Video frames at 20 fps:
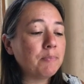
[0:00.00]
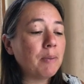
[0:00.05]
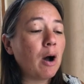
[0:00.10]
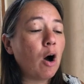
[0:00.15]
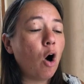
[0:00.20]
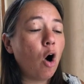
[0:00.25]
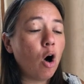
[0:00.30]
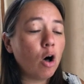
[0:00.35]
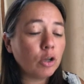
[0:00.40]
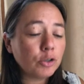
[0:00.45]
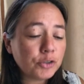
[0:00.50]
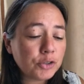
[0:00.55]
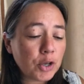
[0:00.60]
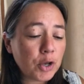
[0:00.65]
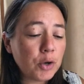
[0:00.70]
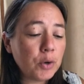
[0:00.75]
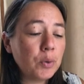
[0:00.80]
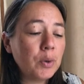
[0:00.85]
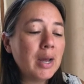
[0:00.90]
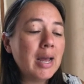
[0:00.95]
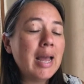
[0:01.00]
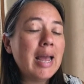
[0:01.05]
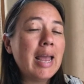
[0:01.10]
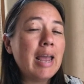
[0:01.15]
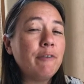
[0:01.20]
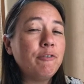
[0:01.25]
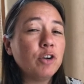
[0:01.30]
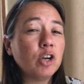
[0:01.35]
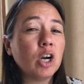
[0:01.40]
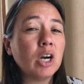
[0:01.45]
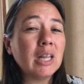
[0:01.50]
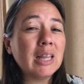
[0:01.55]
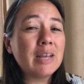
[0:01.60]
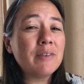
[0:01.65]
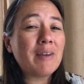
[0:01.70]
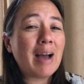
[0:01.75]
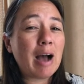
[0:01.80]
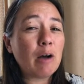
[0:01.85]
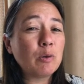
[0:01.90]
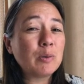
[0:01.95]
but also if you're gonna
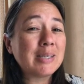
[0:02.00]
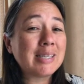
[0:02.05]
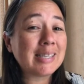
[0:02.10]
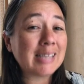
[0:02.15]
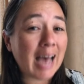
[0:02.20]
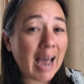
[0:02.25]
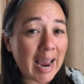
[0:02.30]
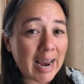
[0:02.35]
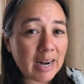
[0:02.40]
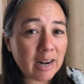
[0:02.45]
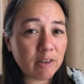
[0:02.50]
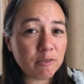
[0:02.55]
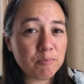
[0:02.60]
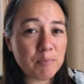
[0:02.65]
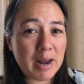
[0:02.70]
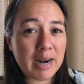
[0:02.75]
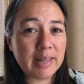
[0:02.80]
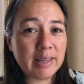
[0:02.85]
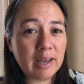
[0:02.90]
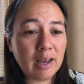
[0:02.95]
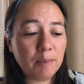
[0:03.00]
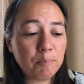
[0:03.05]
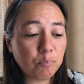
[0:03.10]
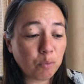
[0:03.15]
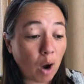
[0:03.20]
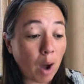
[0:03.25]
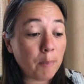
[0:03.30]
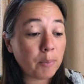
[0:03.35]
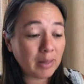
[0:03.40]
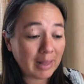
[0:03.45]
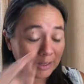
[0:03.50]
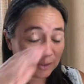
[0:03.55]
live outside of Merida proper,